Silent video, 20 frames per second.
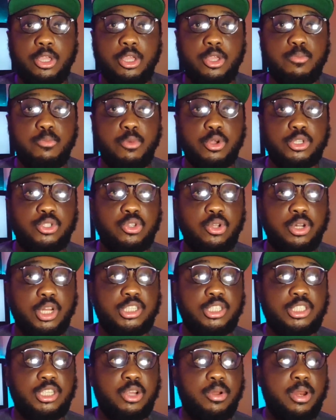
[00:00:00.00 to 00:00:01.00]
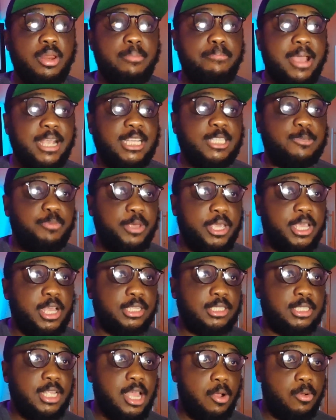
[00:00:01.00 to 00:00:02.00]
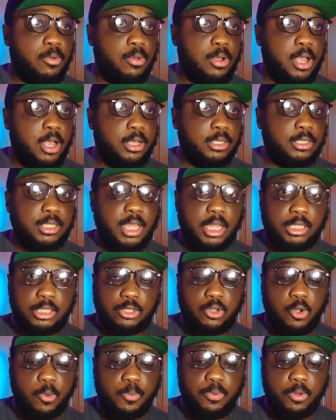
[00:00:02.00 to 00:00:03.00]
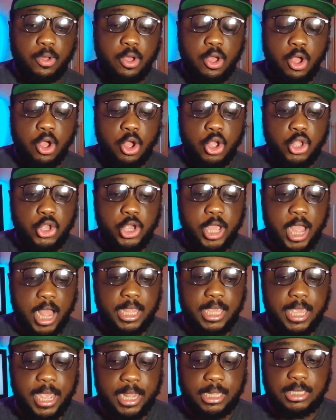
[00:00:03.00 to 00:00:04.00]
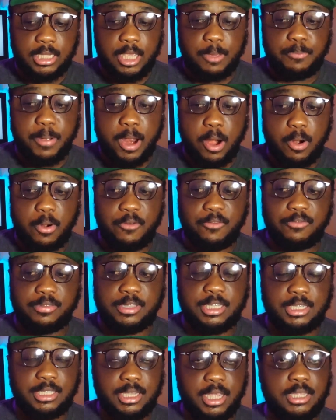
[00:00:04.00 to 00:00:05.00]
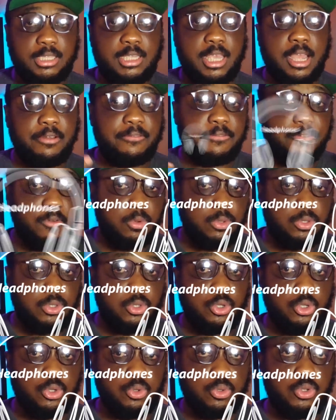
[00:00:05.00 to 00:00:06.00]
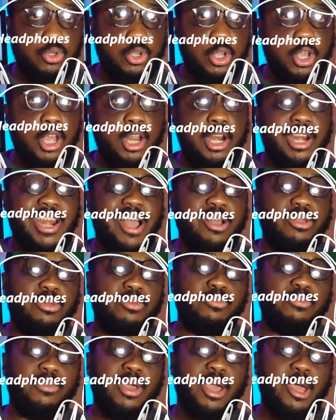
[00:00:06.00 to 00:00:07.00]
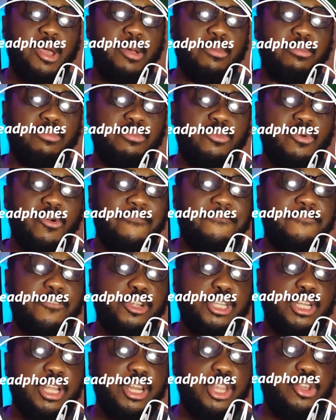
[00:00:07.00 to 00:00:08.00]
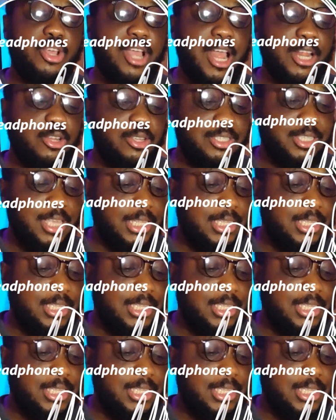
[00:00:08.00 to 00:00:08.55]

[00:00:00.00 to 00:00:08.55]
You must not necessarily buy speakers now, starting up. You can get a pair of decent headphones to use. Now, unfortunately, you can't just